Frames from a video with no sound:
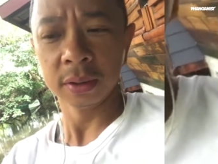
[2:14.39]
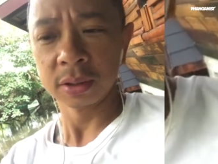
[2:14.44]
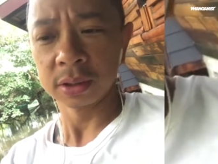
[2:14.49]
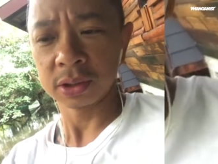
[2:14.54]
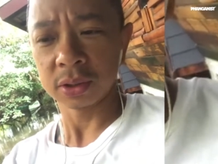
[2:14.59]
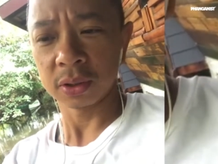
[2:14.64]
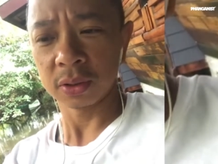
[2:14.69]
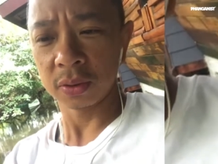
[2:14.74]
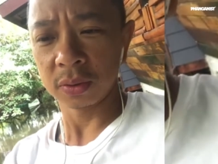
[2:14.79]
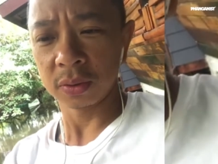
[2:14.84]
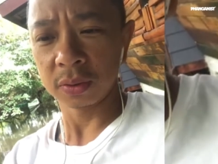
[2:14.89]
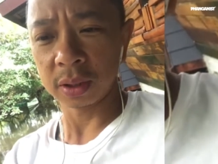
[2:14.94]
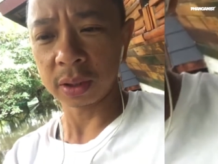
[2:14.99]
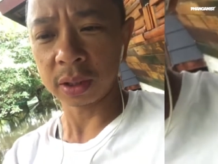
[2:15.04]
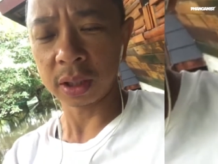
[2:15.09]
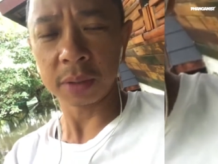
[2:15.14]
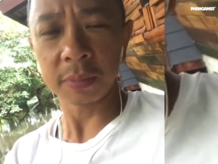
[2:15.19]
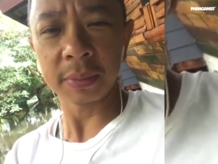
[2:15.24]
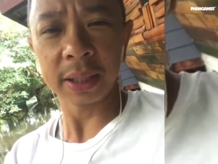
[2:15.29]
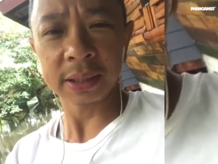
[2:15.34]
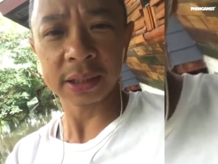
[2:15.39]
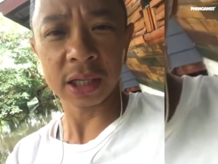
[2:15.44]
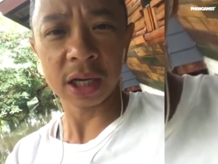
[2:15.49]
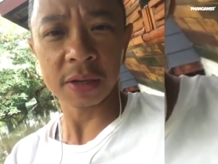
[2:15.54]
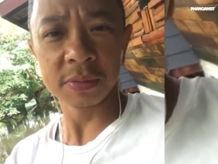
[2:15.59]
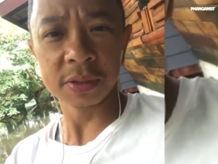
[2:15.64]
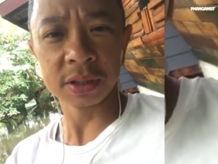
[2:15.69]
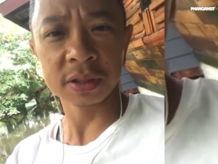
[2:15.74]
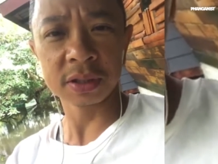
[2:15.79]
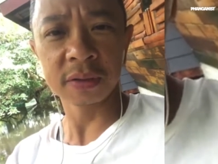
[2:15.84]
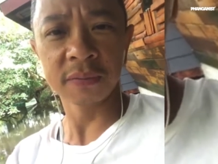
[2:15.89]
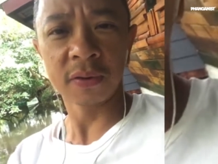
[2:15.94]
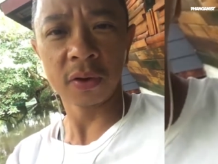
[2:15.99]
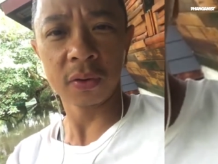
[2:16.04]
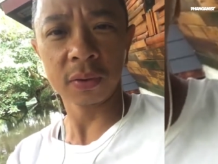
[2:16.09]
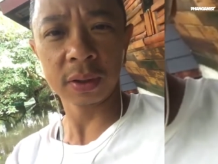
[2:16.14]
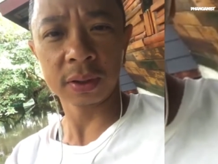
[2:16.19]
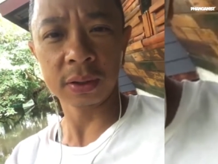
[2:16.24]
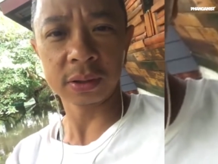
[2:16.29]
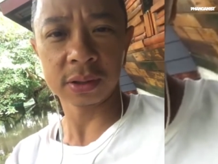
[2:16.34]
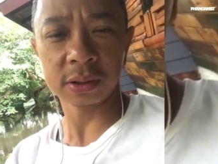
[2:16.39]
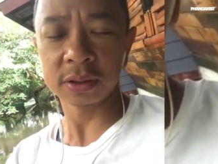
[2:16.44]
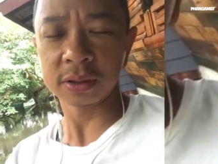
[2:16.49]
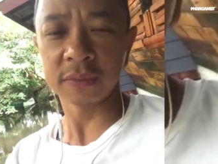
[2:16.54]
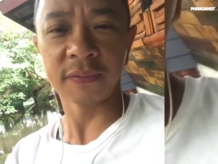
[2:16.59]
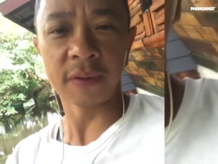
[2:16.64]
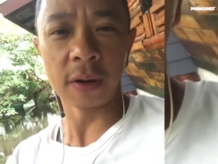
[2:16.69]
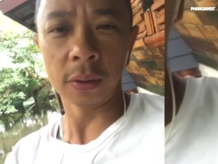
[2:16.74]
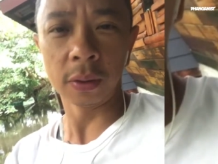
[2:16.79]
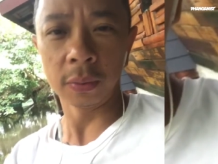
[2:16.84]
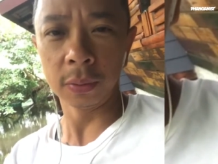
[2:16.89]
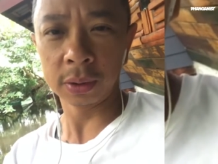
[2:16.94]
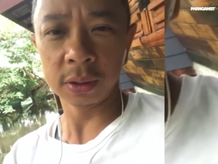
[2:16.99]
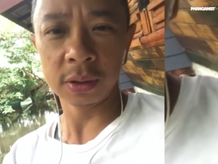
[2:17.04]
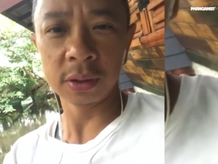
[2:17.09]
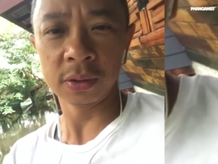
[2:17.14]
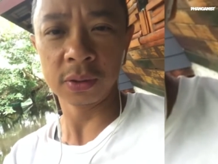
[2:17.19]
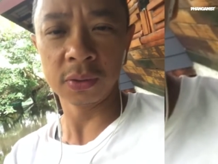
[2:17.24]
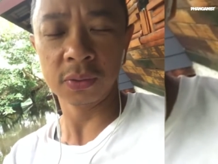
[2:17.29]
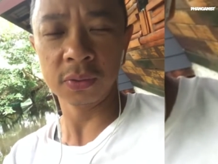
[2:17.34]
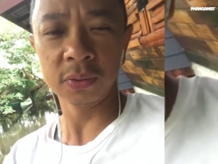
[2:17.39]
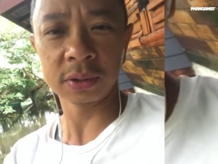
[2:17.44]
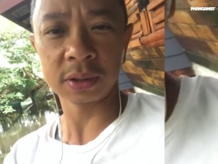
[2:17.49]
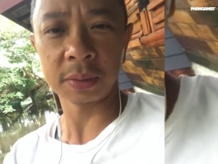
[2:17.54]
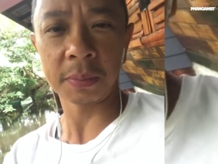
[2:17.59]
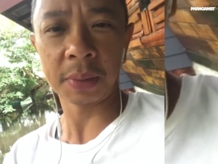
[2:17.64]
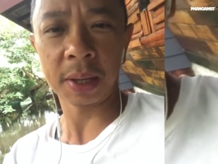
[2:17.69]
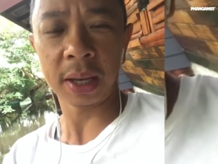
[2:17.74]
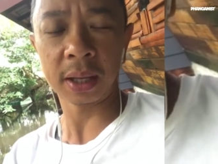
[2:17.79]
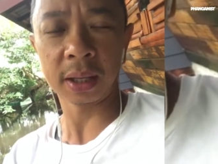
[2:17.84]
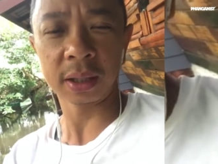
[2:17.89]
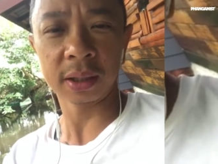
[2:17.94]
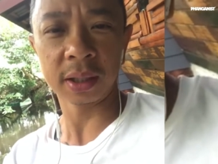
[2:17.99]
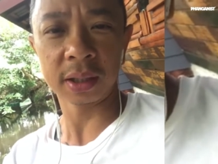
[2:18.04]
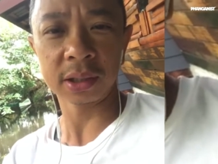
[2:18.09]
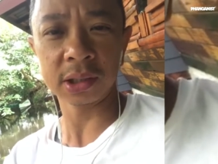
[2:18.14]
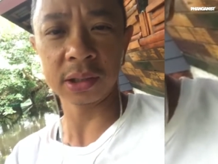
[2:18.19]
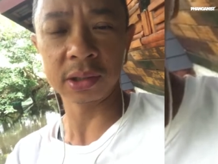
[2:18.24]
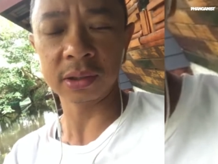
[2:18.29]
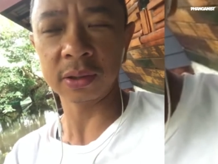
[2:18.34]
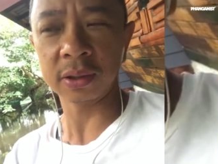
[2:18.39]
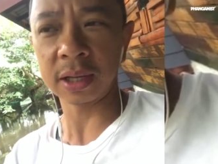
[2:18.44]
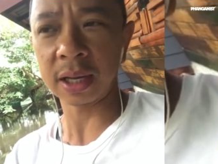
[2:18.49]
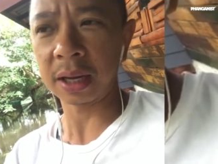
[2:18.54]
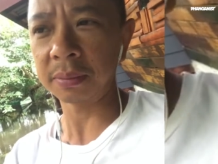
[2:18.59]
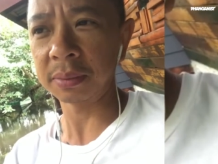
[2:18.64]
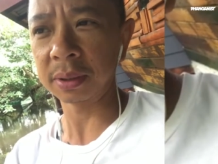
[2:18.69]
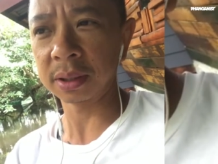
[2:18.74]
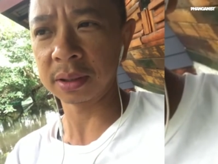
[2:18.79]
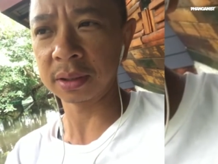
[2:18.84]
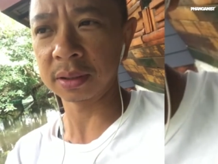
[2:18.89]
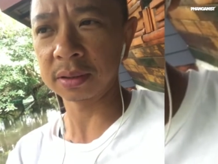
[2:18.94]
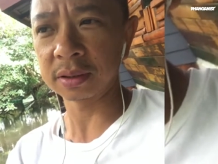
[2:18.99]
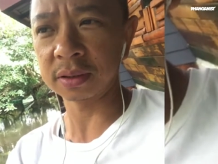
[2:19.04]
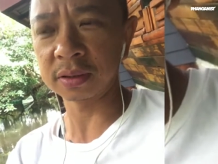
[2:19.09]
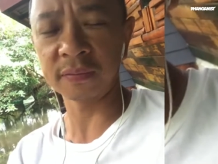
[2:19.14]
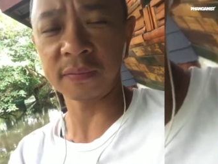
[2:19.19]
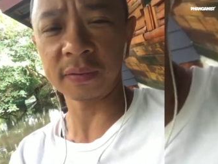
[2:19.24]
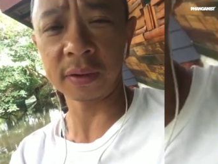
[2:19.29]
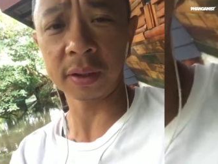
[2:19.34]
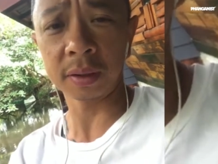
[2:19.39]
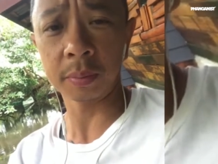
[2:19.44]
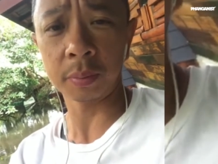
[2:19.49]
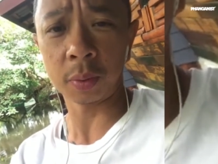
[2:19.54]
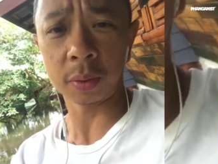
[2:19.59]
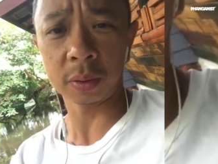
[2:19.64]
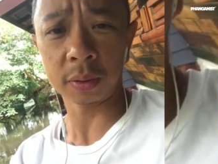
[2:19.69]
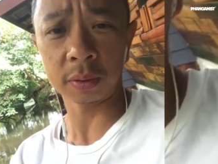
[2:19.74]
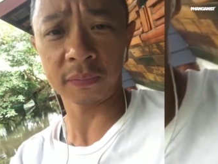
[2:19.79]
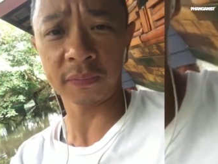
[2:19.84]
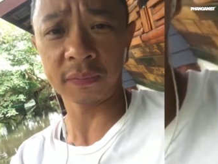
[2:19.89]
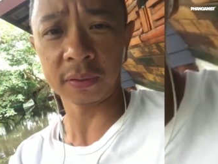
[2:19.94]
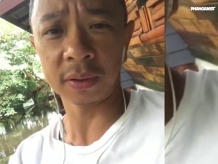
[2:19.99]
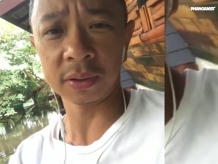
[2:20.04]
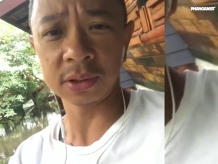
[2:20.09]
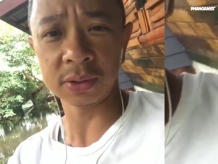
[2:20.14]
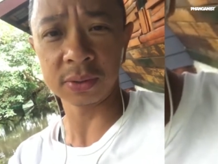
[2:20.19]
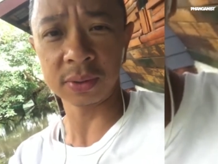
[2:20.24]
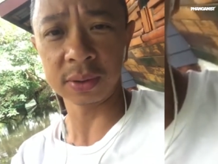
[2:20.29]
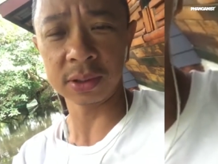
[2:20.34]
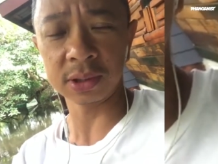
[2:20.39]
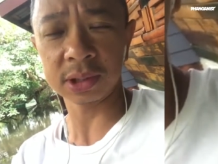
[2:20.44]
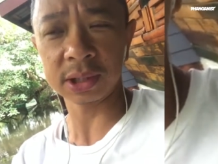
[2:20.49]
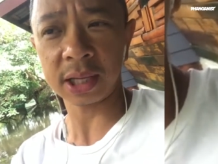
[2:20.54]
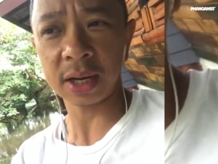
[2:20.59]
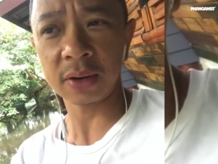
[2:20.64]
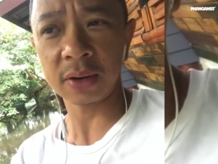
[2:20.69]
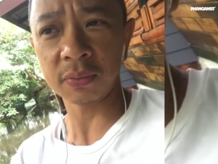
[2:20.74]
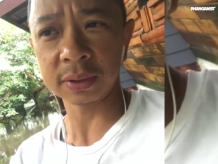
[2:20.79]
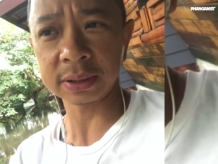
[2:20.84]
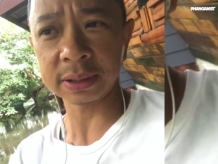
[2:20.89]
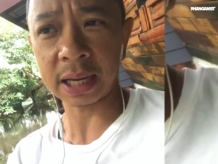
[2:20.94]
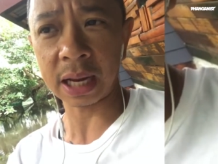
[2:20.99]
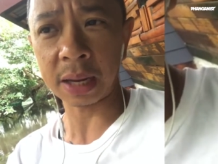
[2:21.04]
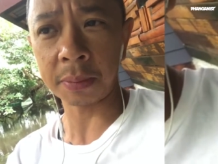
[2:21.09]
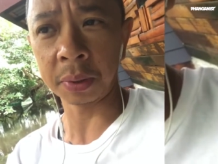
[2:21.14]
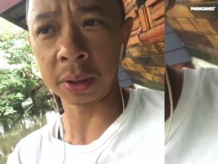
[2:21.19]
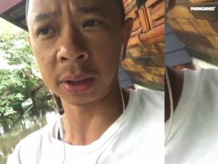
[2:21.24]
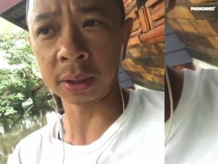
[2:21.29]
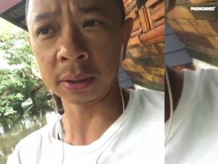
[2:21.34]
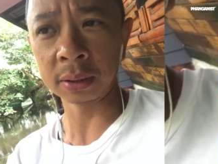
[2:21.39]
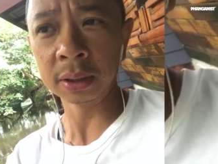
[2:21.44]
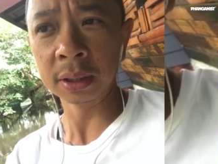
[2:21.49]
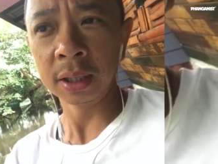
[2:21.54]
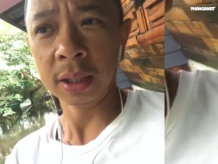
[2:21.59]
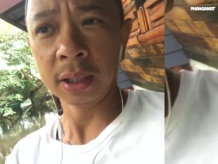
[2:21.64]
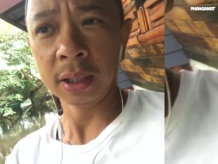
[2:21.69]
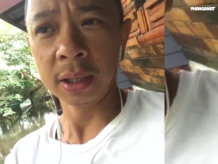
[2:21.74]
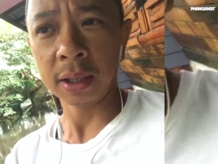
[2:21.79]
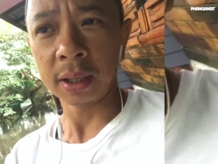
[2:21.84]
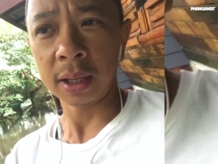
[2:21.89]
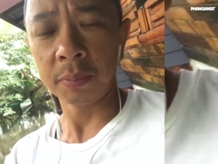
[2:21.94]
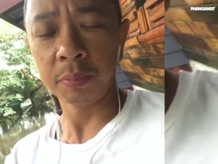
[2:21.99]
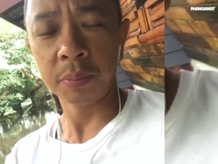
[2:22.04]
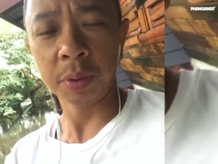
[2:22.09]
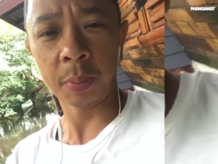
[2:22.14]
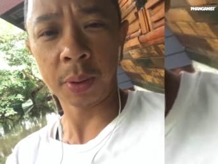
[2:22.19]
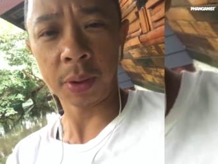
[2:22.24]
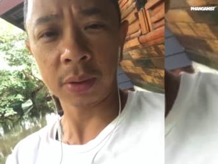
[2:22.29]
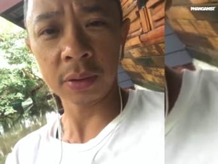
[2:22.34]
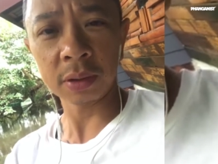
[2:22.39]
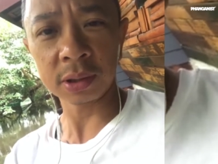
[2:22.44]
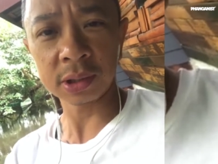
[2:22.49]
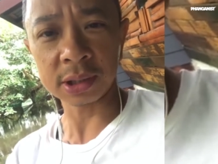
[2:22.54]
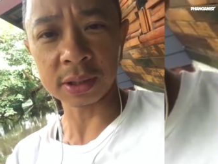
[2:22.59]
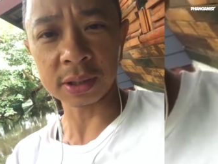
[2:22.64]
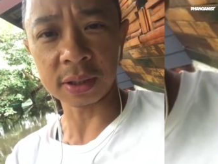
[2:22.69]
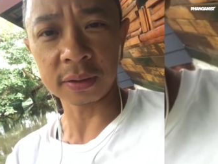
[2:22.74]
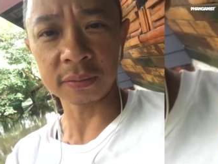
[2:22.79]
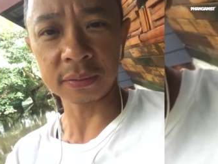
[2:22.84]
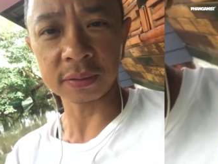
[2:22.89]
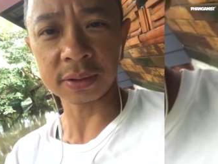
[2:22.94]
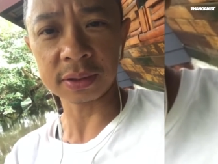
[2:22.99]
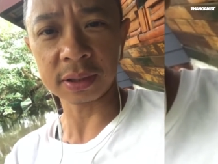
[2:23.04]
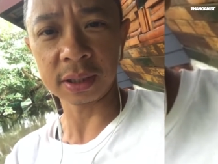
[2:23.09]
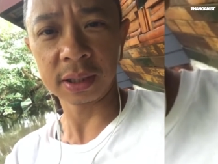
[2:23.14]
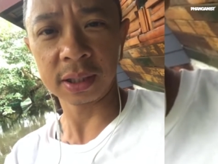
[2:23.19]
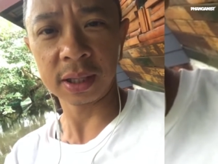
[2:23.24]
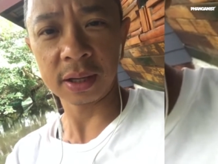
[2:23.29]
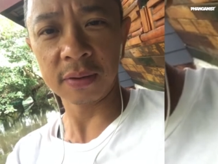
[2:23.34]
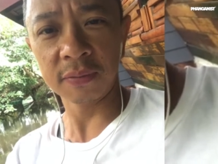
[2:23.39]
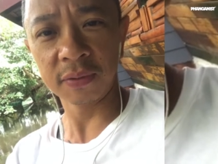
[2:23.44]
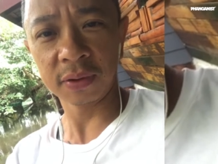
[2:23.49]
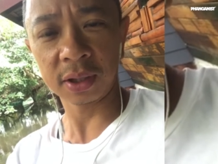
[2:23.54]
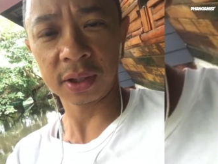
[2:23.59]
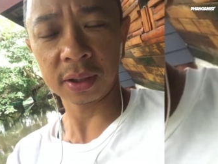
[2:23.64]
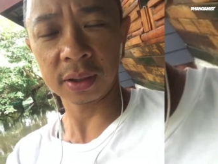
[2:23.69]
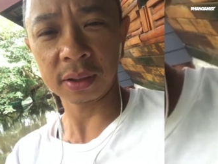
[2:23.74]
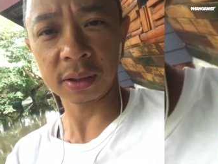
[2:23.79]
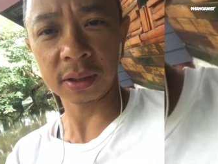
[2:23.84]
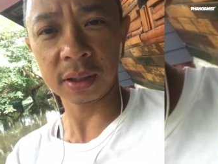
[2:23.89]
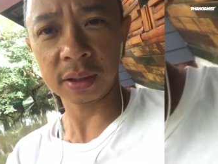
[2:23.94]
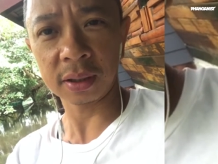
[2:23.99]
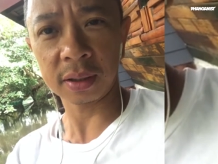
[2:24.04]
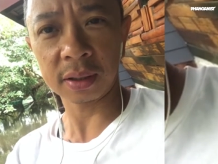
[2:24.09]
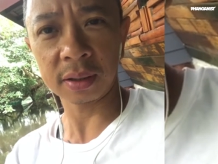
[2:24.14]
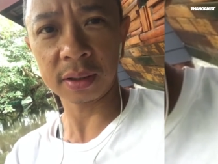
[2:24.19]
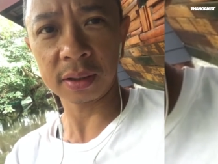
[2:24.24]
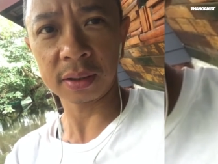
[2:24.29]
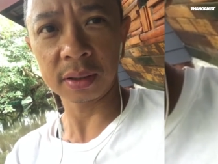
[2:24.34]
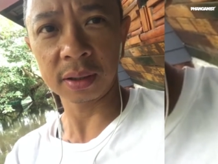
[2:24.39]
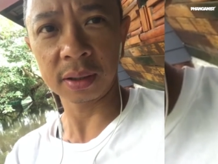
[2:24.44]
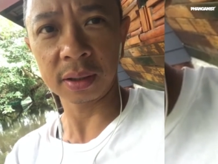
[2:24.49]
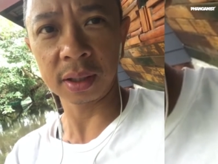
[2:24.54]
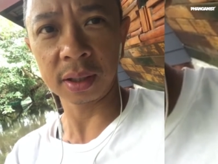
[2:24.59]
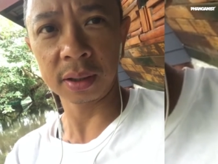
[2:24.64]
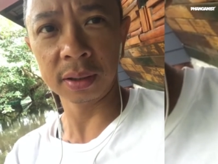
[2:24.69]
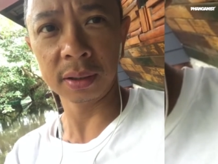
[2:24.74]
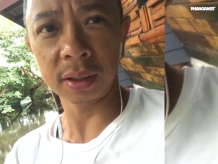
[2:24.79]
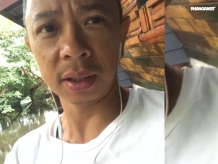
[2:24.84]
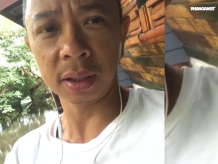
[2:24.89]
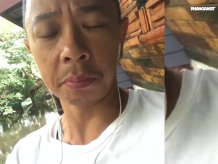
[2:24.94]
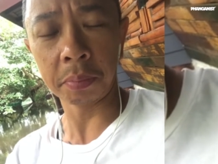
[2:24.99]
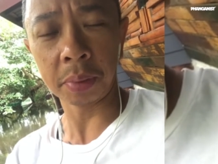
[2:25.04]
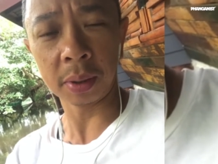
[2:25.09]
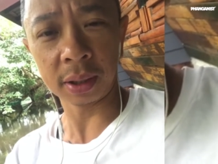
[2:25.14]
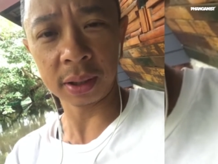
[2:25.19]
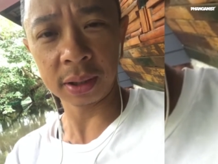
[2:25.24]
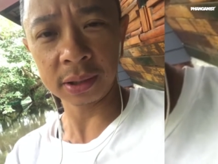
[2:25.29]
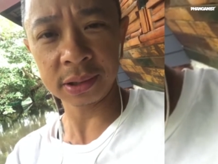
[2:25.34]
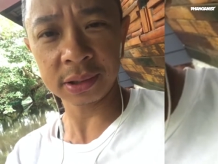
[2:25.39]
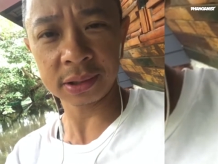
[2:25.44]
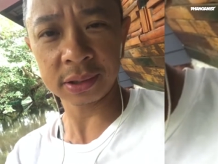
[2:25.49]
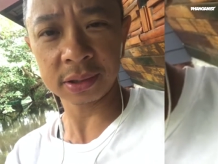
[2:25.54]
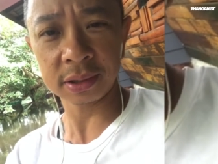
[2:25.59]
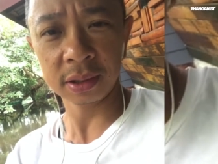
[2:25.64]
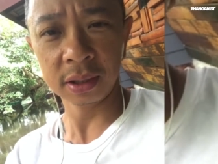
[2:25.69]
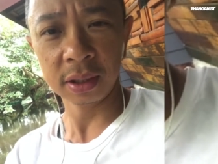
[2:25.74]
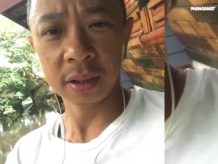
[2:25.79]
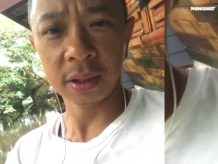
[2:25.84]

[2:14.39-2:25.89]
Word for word: So a lot of my time is devoted just following the news and paying attention to that, because it's very important for us to understand what's happening and prepare ourselves and get everything uh, in, in place